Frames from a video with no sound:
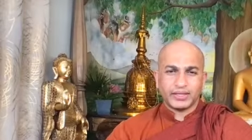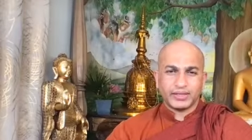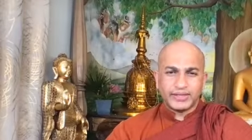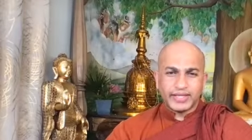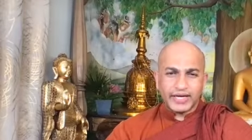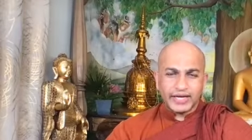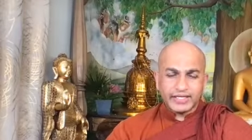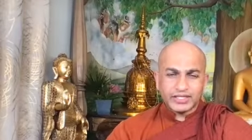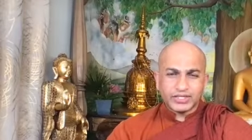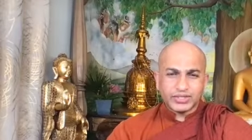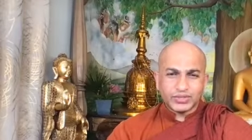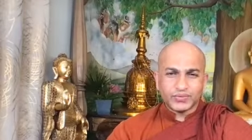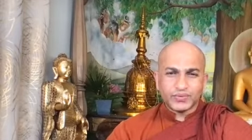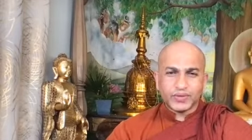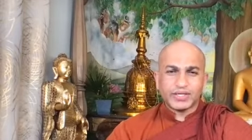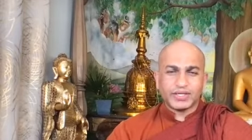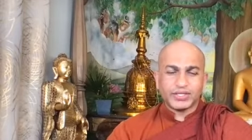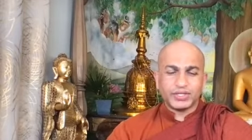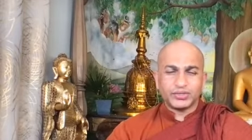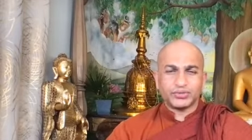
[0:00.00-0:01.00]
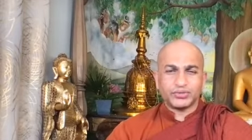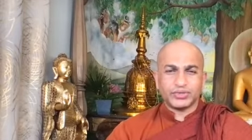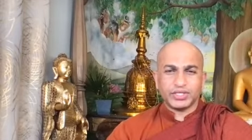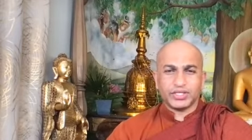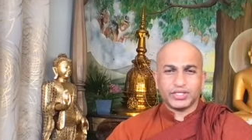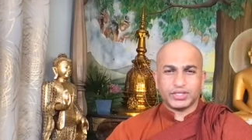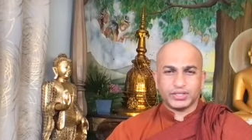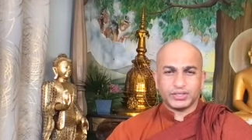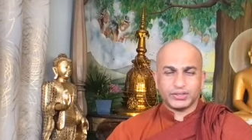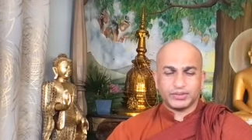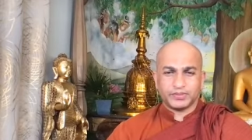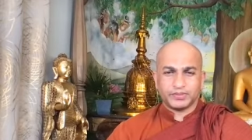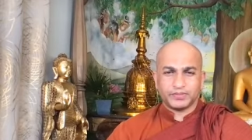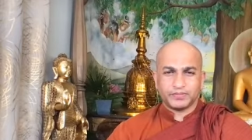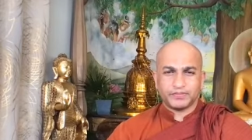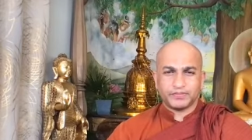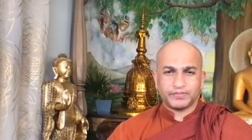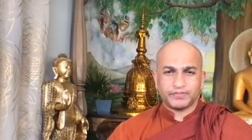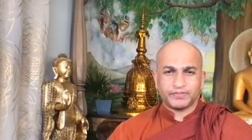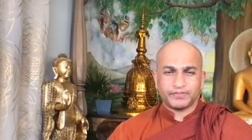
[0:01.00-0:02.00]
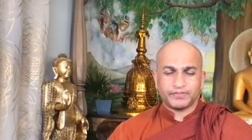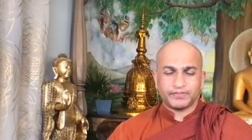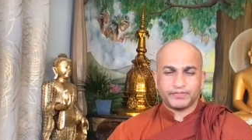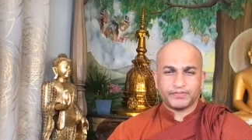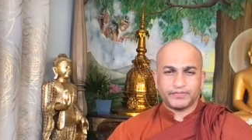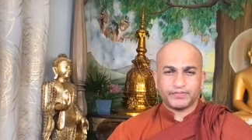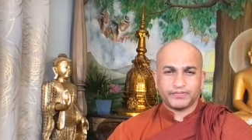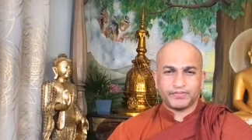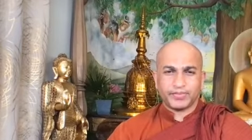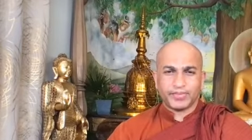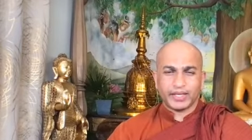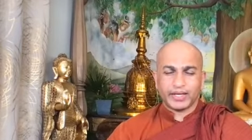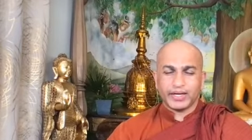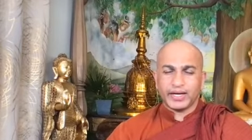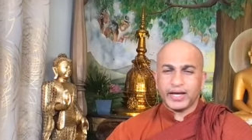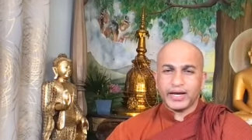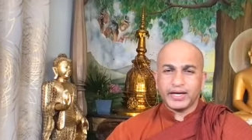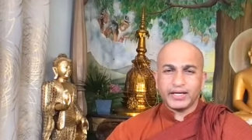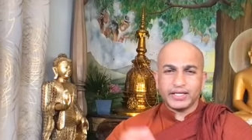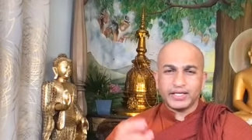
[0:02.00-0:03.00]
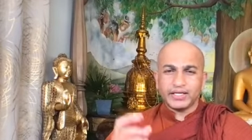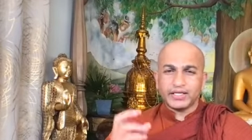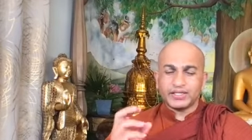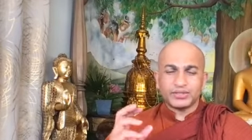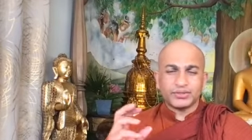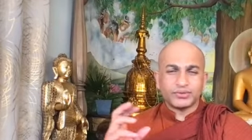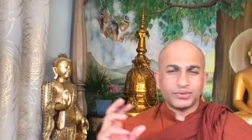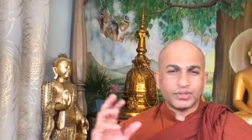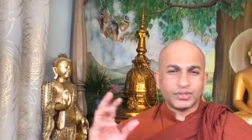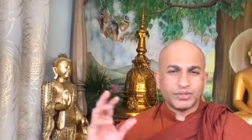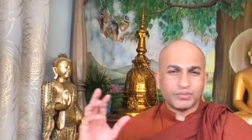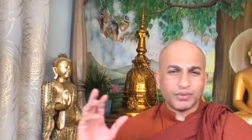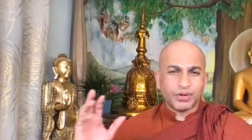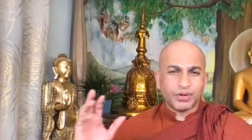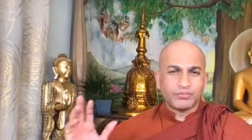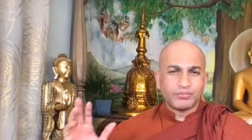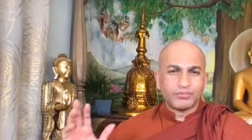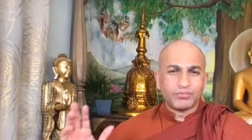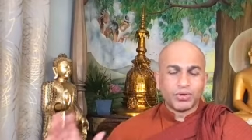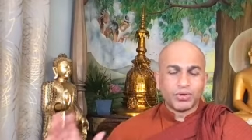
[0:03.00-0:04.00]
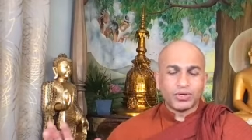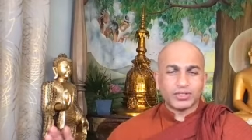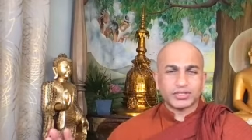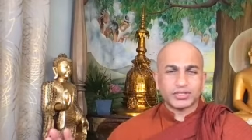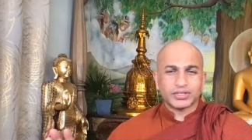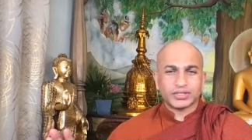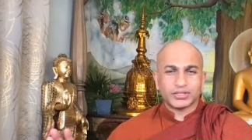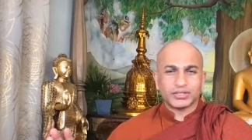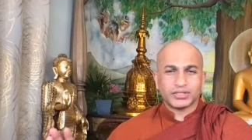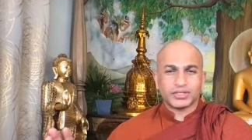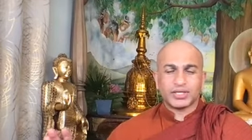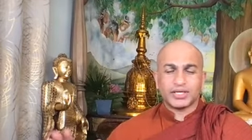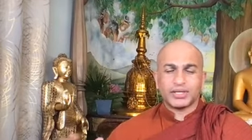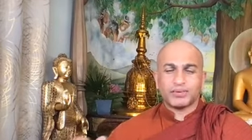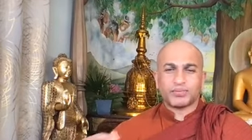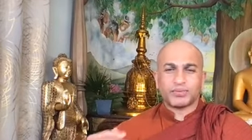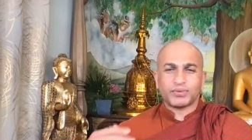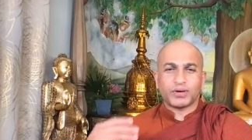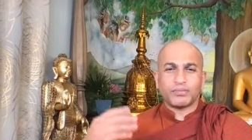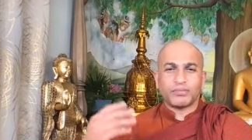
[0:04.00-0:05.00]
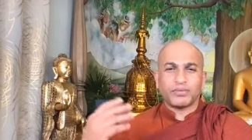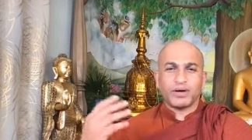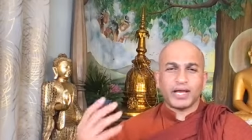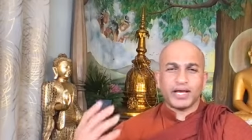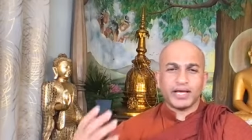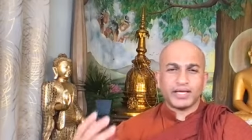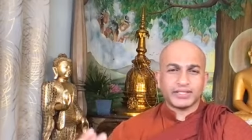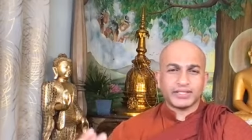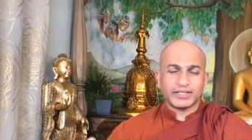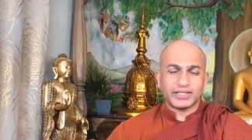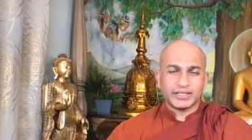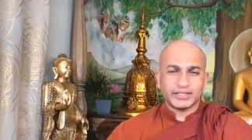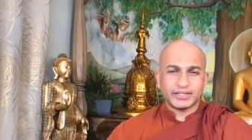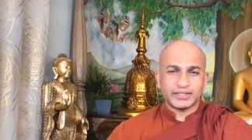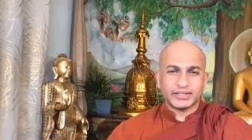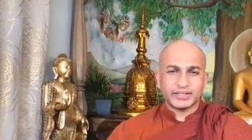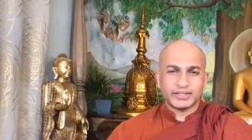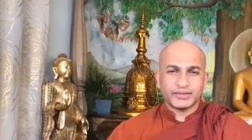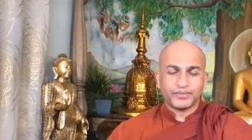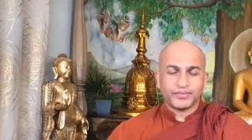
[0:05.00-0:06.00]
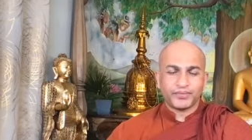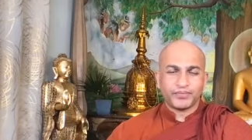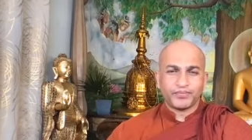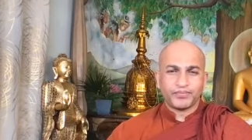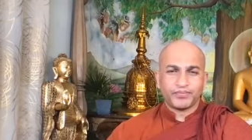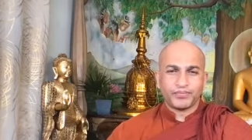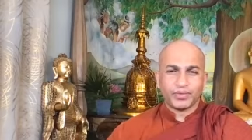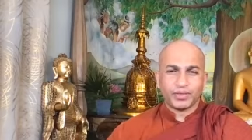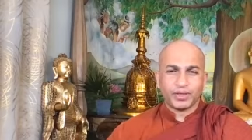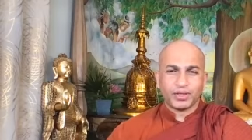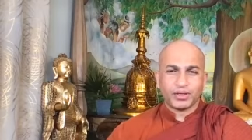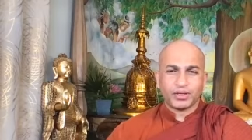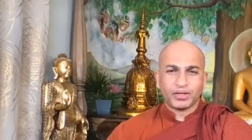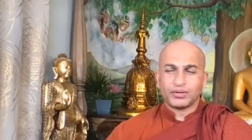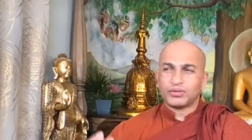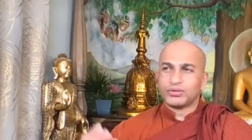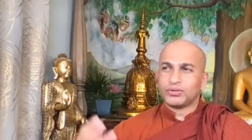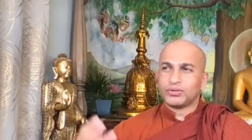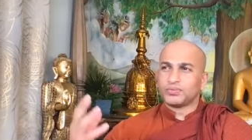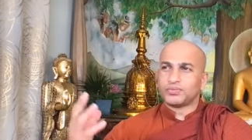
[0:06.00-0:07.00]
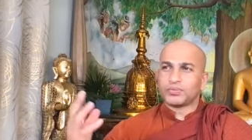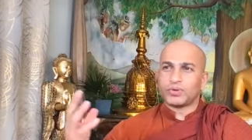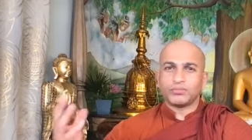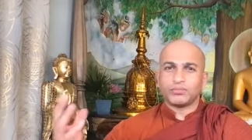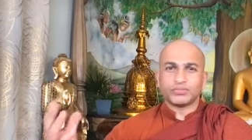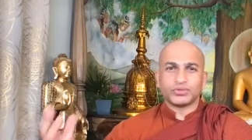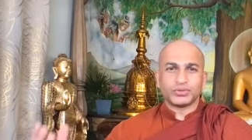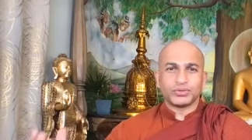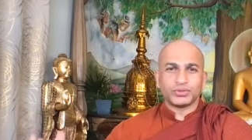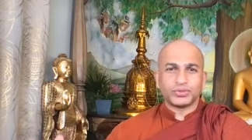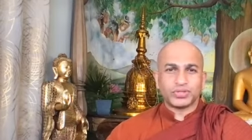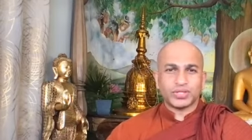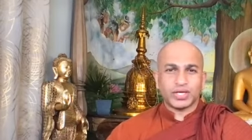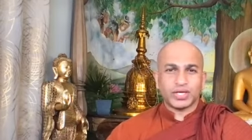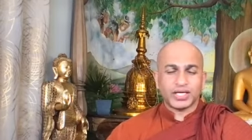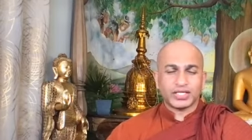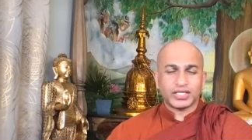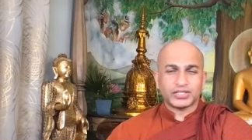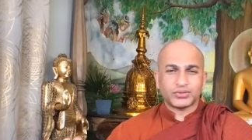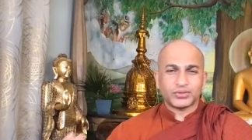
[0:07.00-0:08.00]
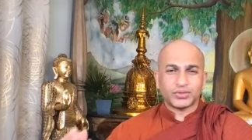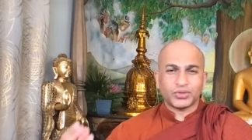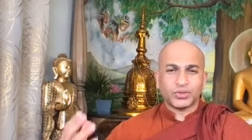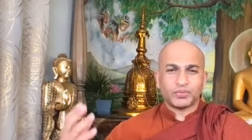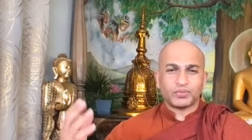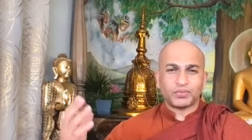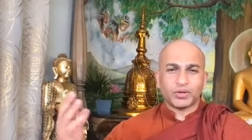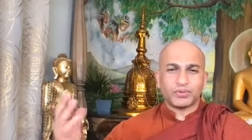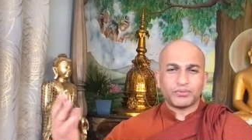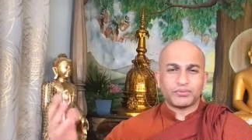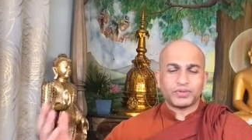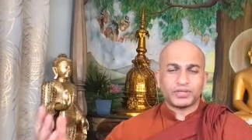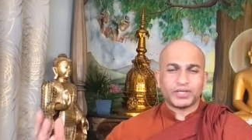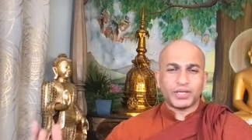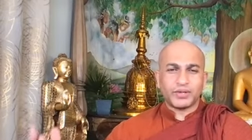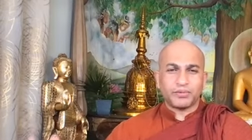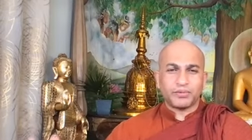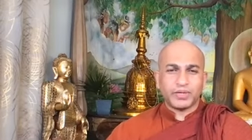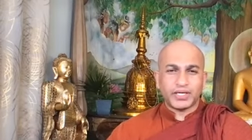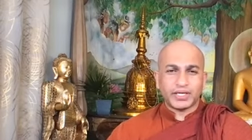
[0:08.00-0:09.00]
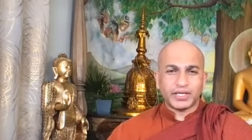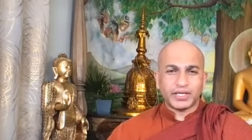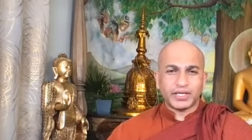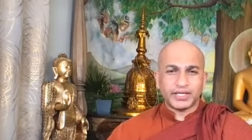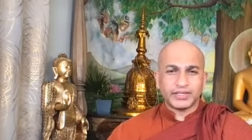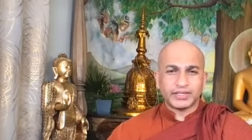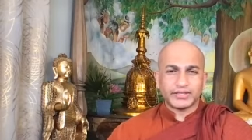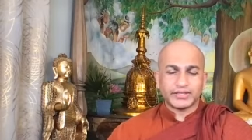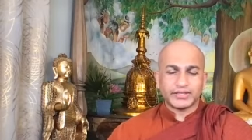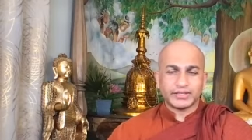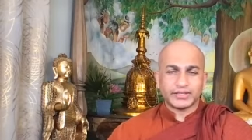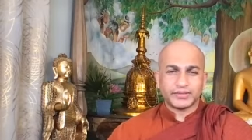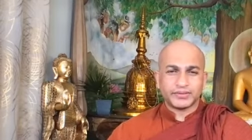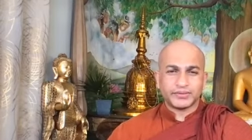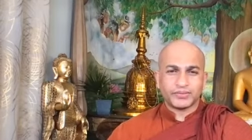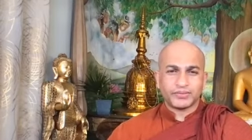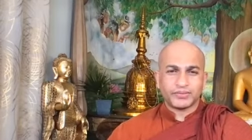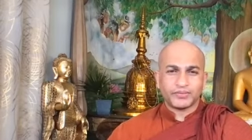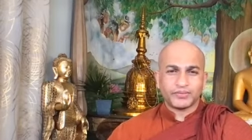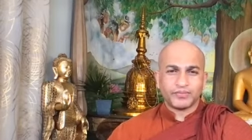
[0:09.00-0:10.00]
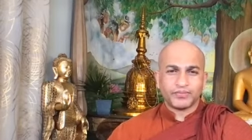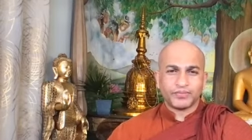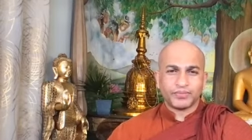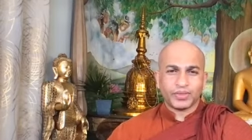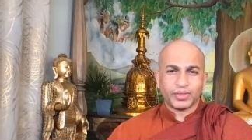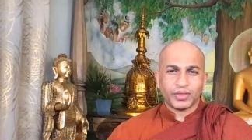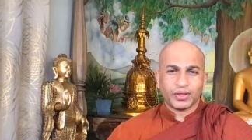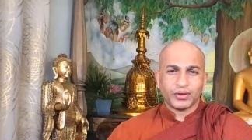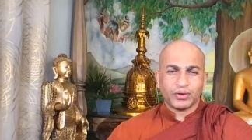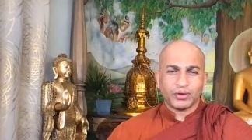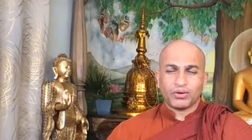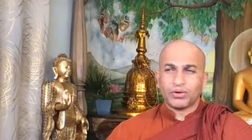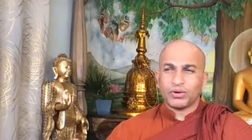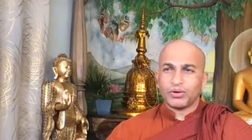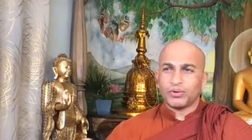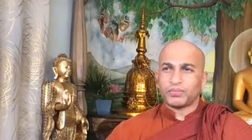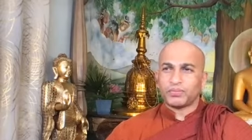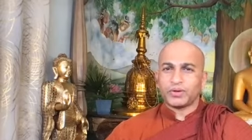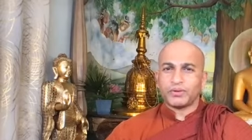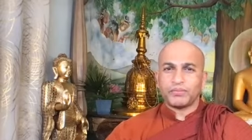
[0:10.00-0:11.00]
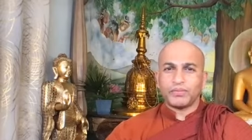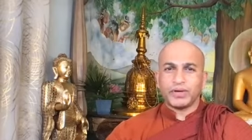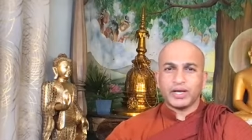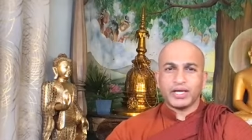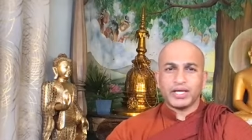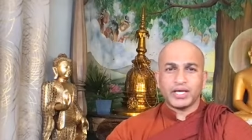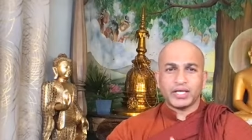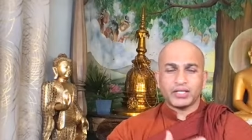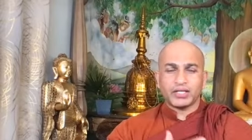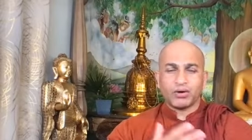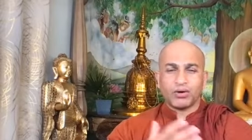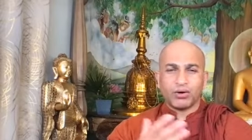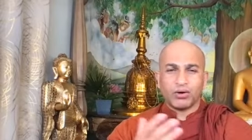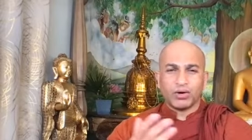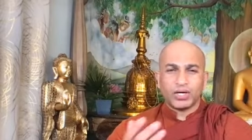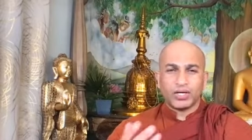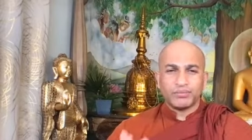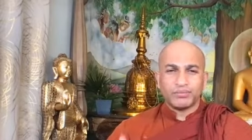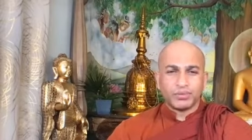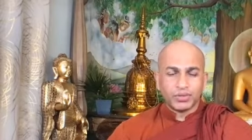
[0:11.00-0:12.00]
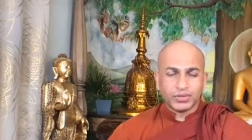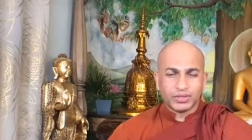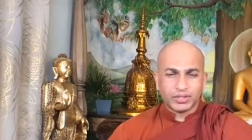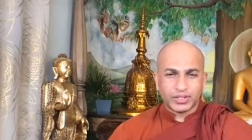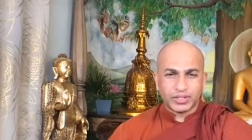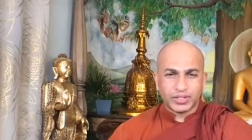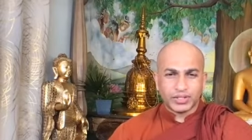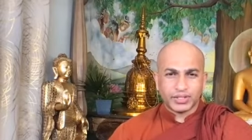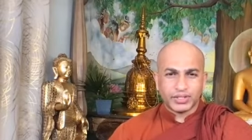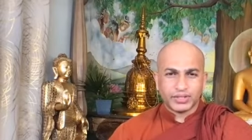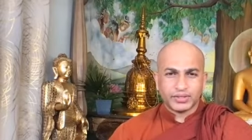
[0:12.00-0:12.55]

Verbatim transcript: That is what you need. And it is not from books, from lectures, from sutras or from Tripitakas or from any other holy book